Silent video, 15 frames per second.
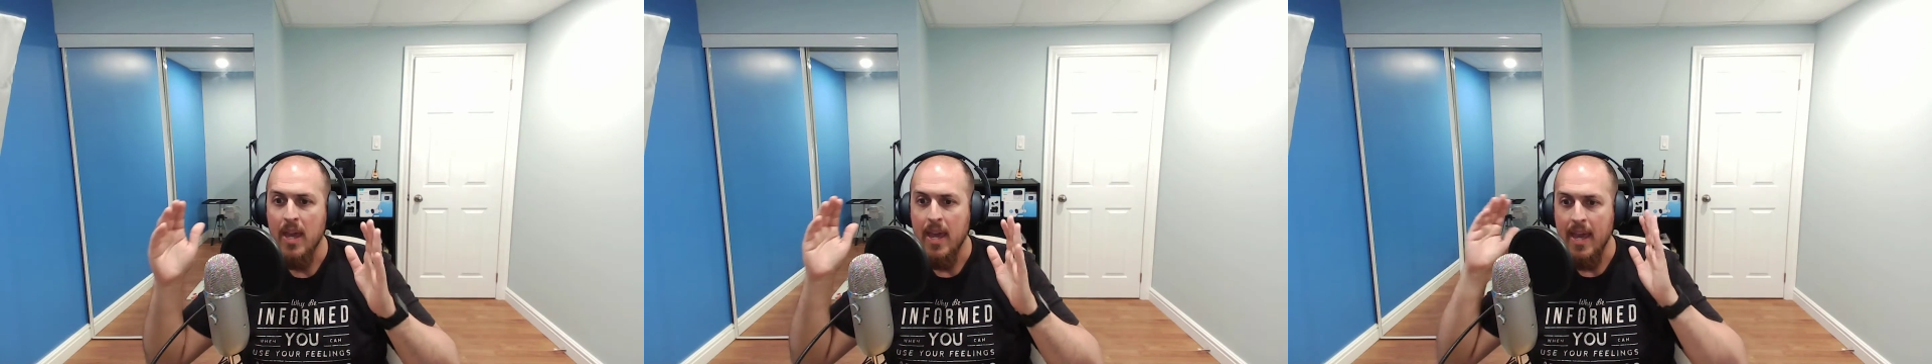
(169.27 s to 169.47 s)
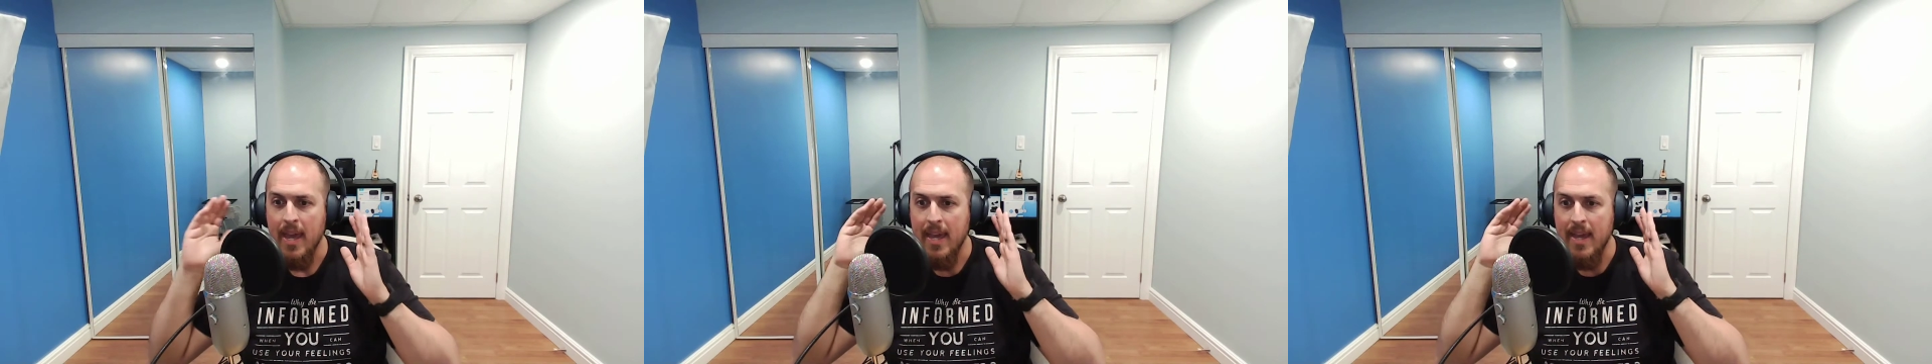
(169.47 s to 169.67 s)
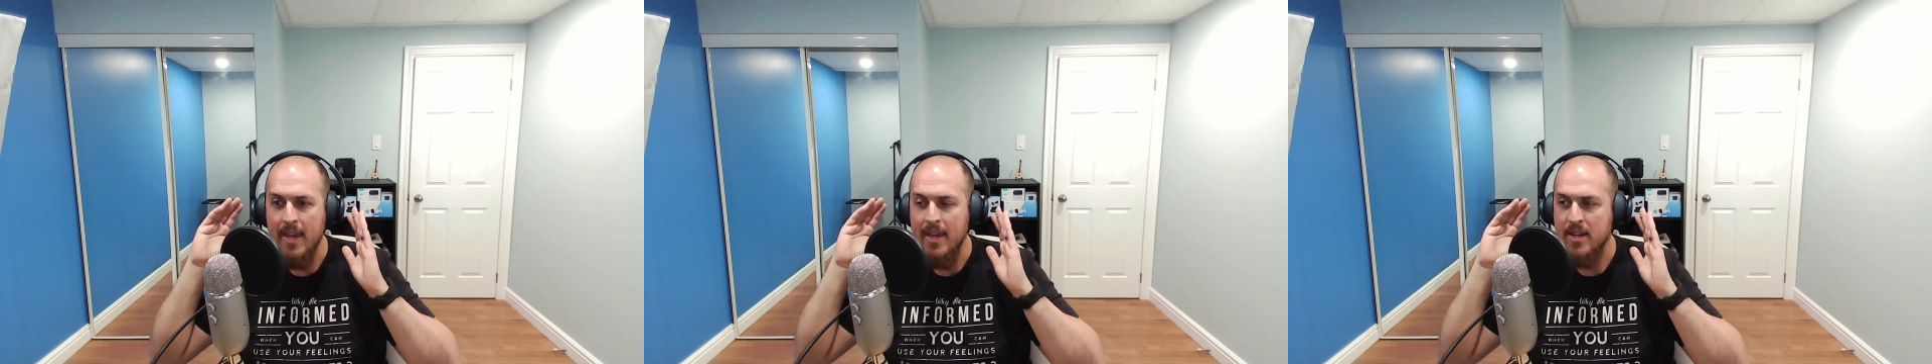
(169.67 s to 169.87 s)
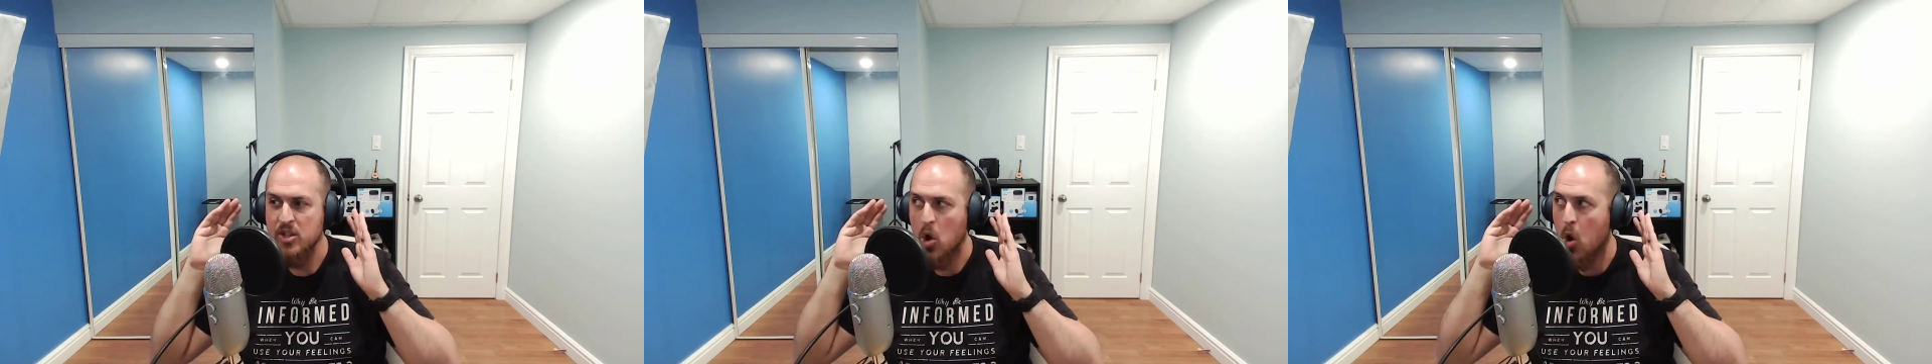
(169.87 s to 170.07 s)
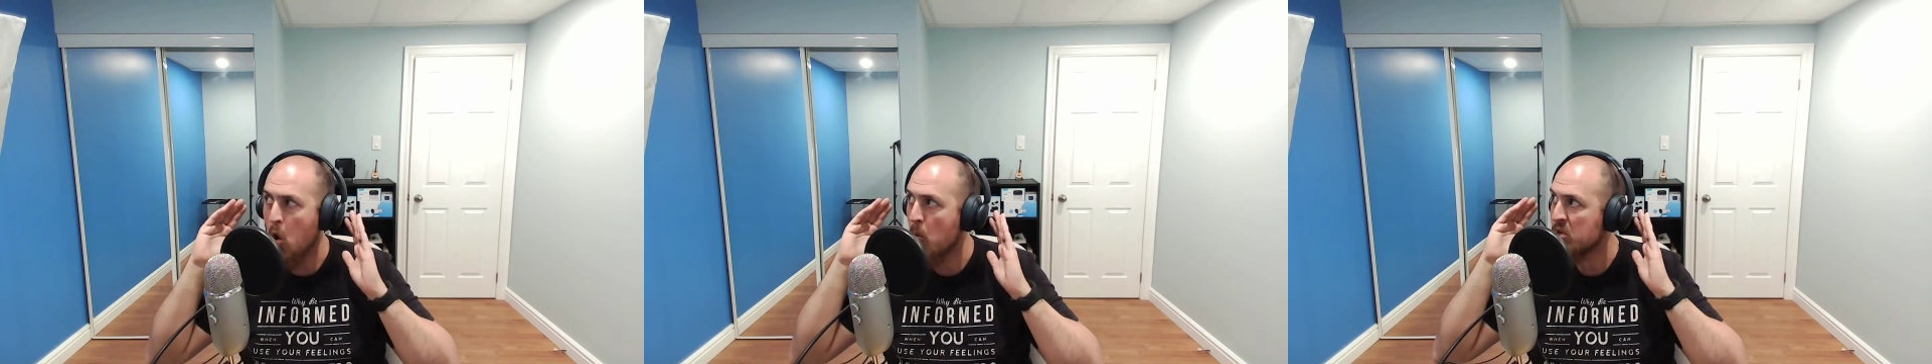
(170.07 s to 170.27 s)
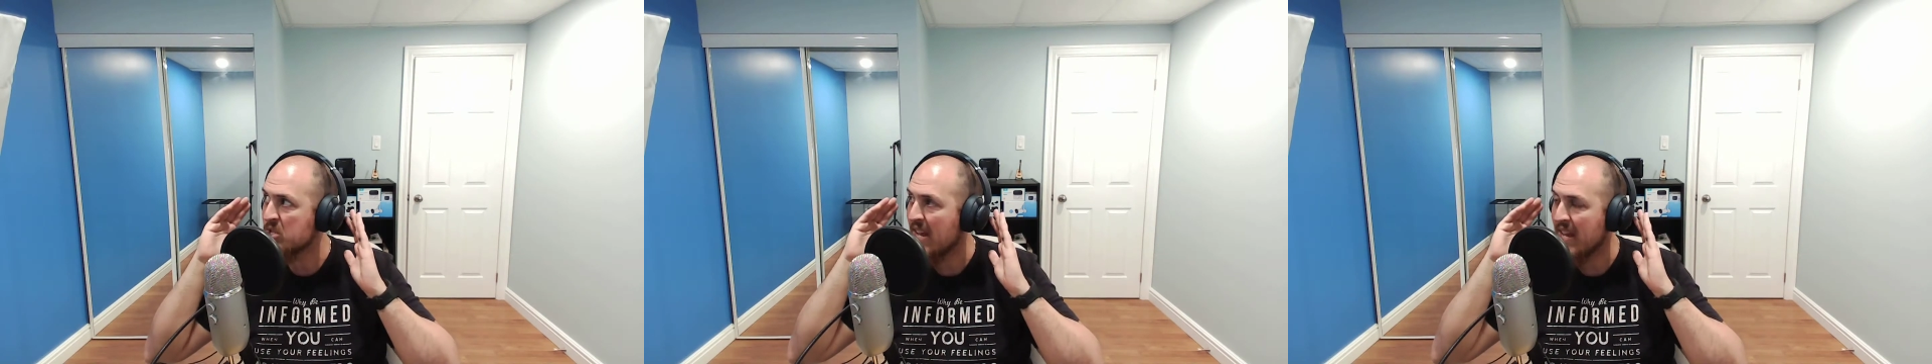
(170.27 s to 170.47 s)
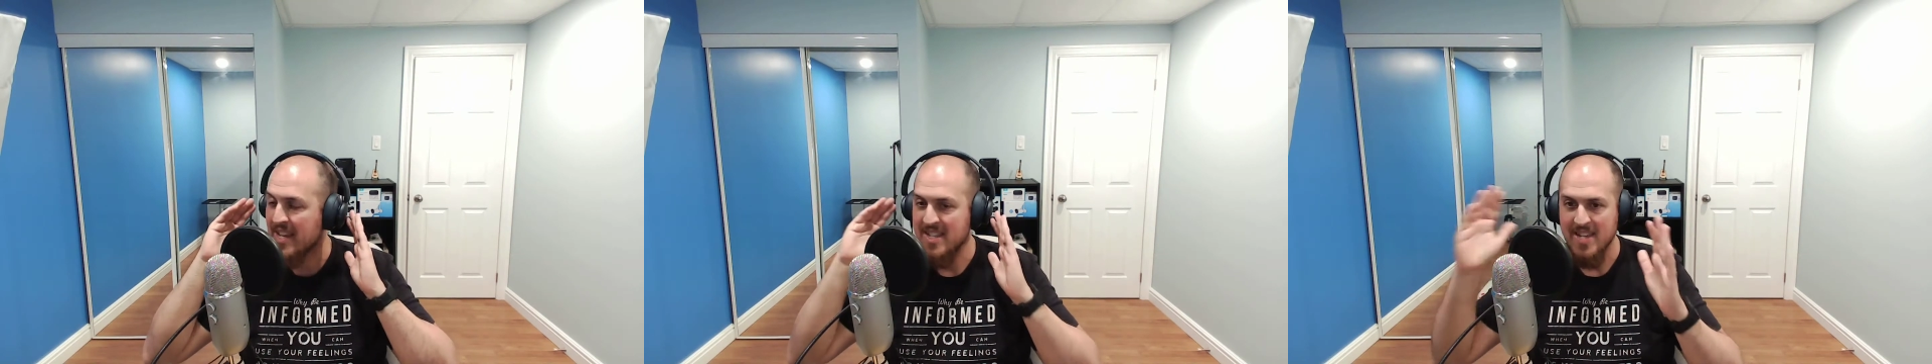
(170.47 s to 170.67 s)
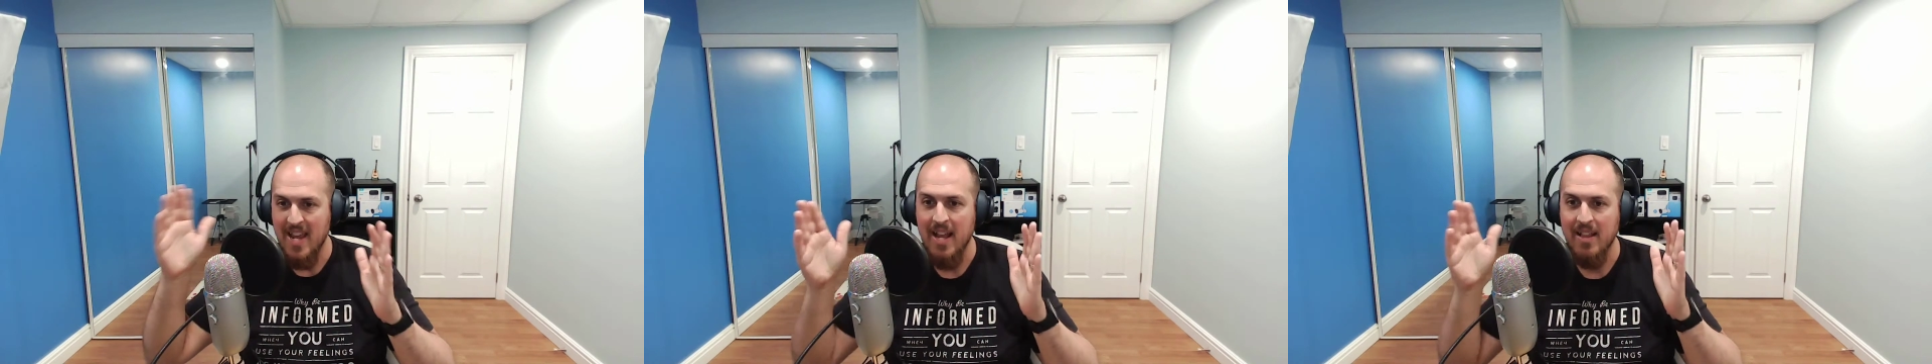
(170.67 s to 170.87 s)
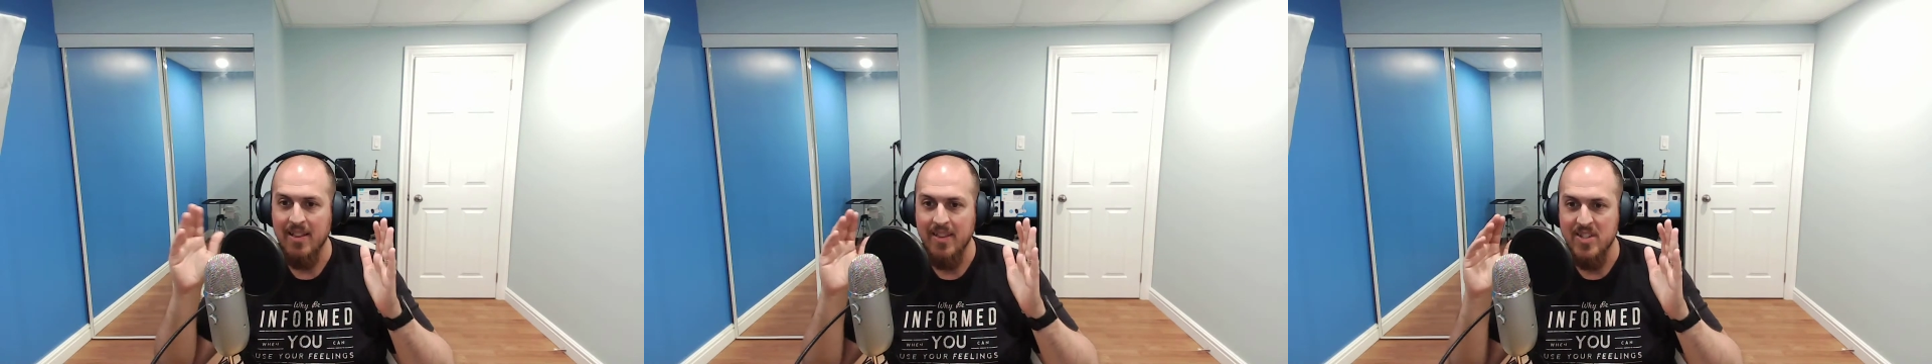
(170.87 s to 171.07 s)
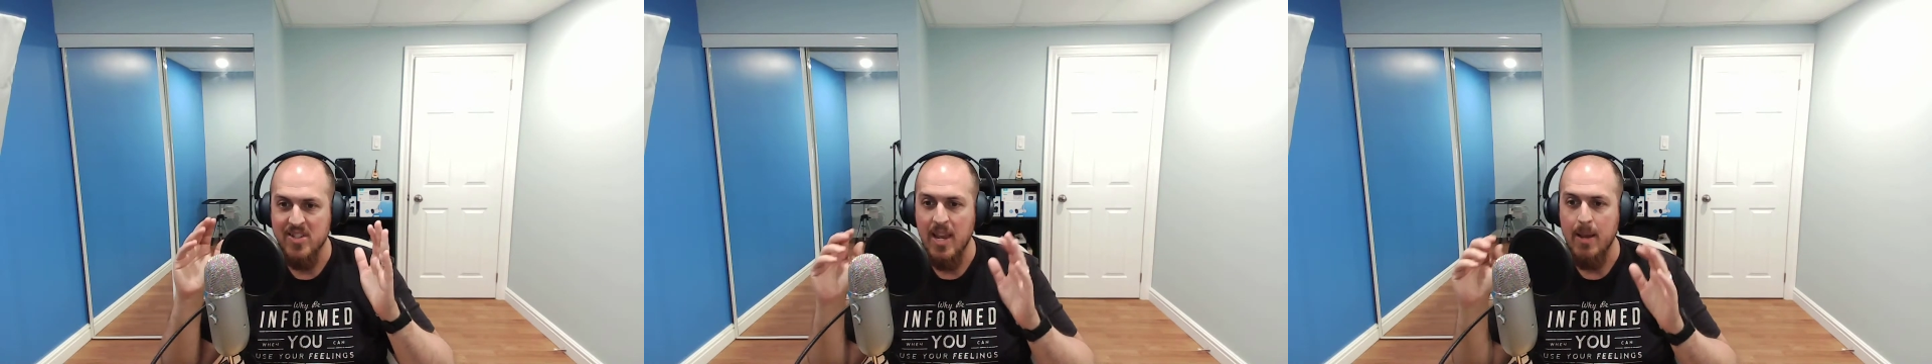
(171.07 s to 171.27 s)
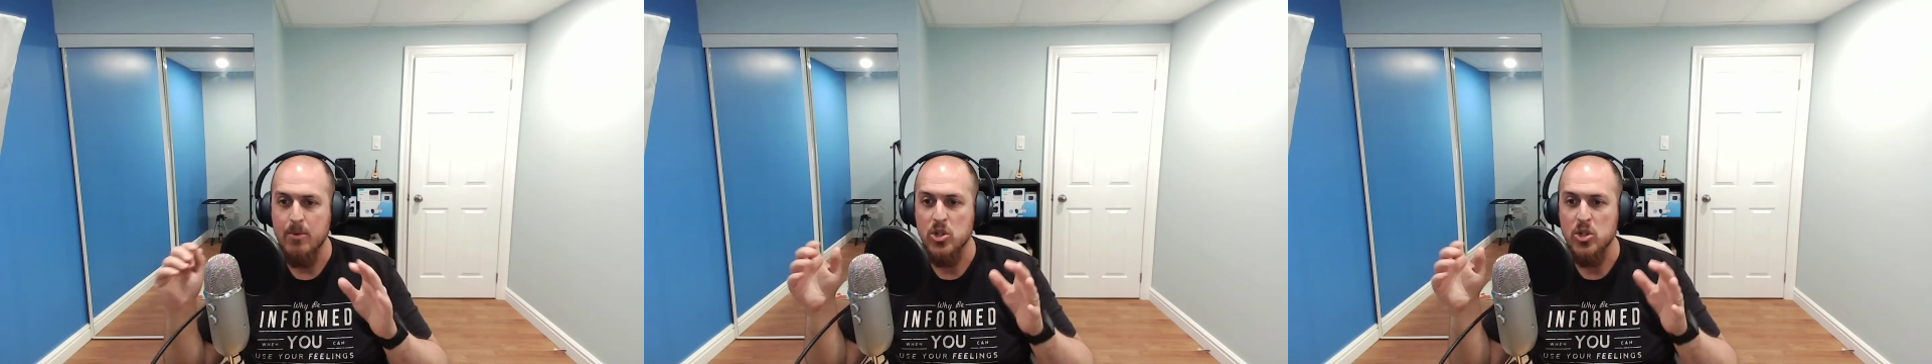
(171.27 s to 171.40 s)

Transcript: it is almost exactly the same.